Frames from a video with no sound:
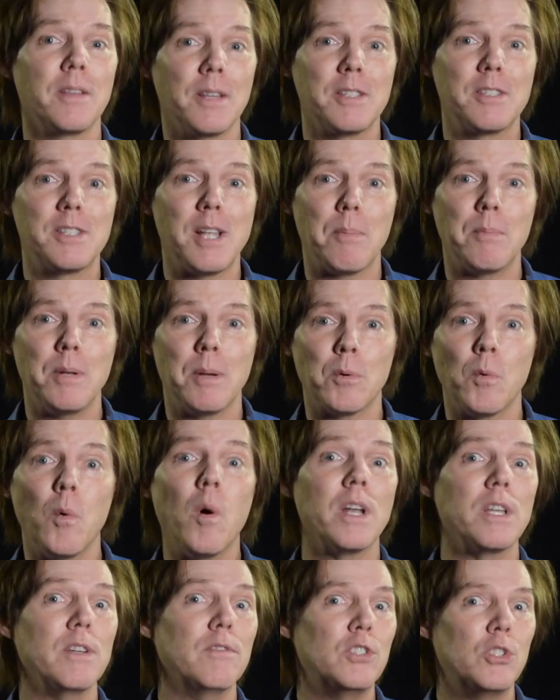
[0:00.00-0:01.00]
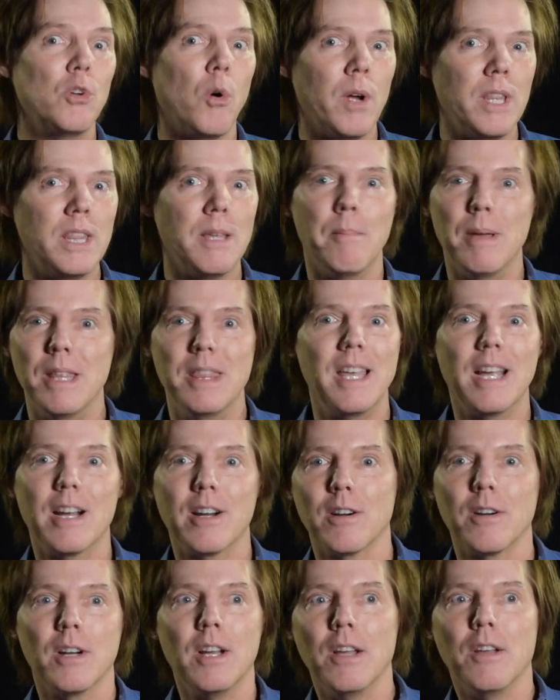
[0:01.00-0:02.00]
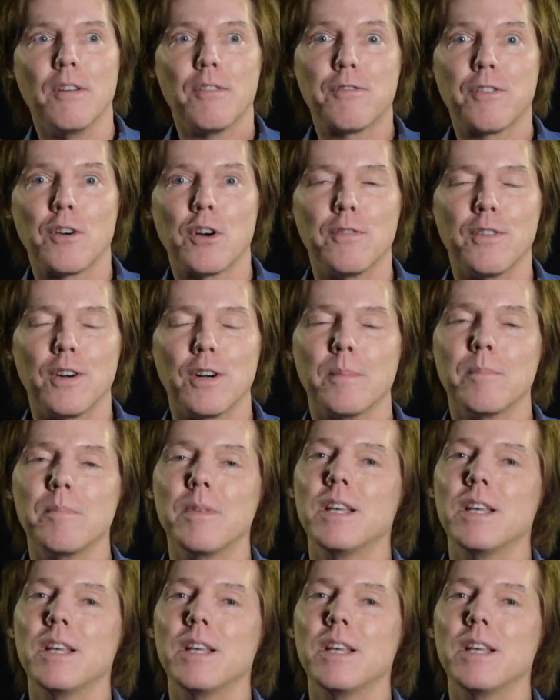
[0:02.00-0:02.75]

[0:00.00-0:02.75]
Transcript: Step number 1, you've joined them in their fervor.